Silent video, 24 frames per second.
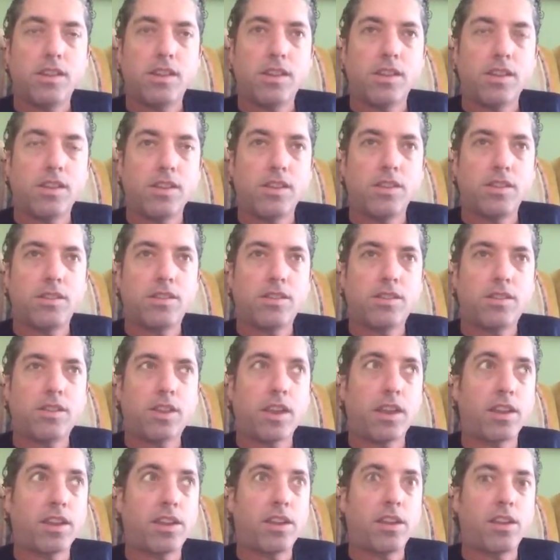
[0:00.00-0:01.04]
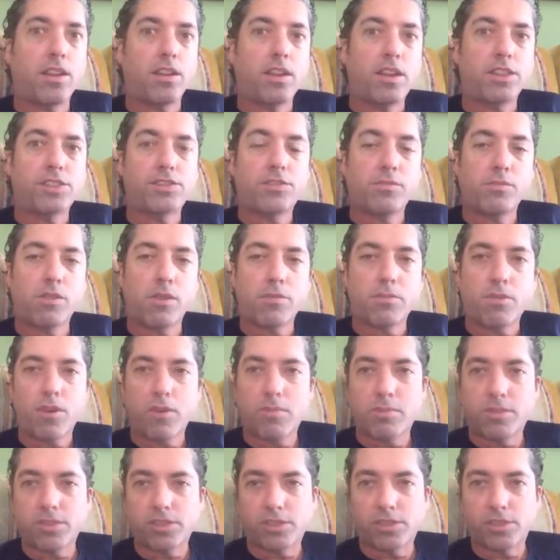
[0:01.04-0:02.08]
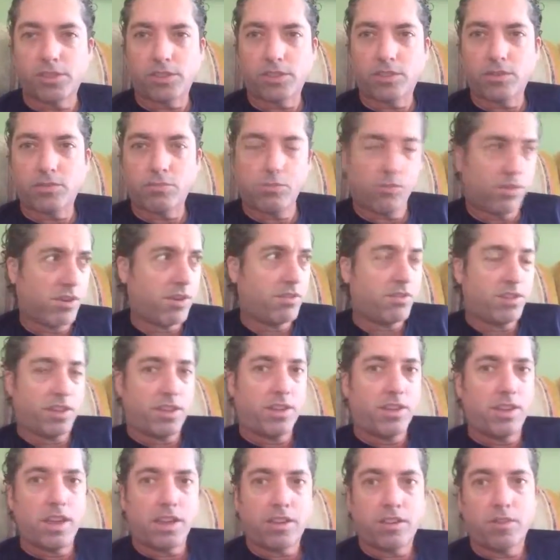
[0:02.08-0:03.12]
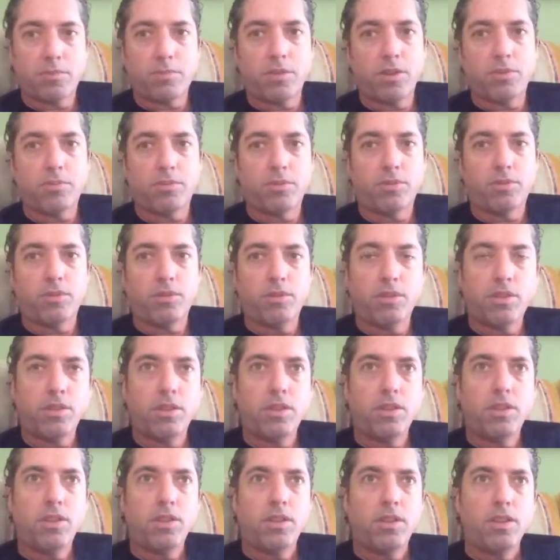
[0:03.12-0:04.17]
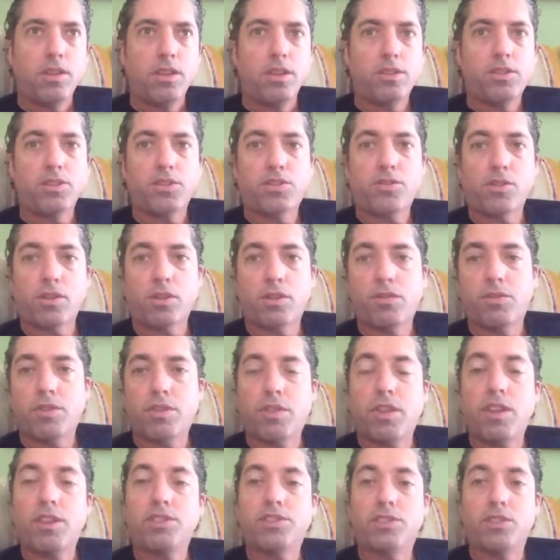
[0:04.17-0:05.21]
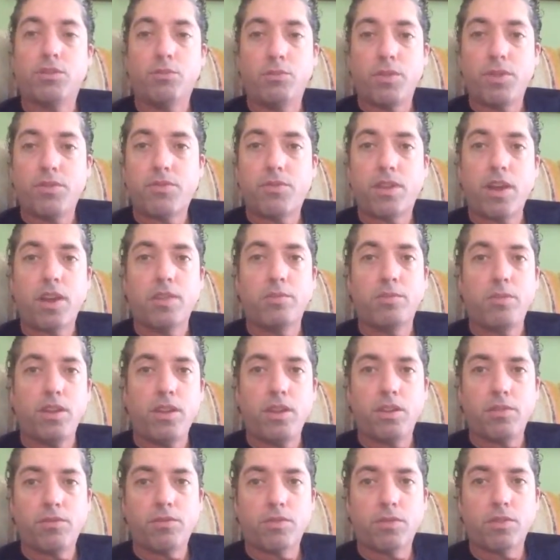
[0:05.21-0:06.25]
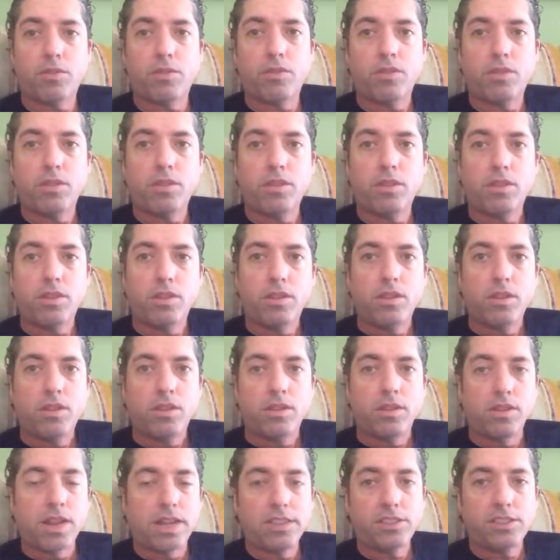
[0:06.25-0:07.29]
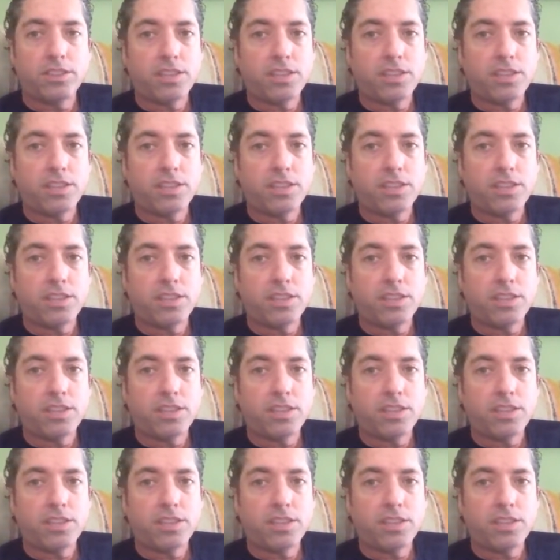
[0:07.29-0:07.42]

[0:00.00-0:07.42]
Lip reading: and kind of getting lost from our purposes. We're here to connect to people. It's a struggle for things that we find meaningful, not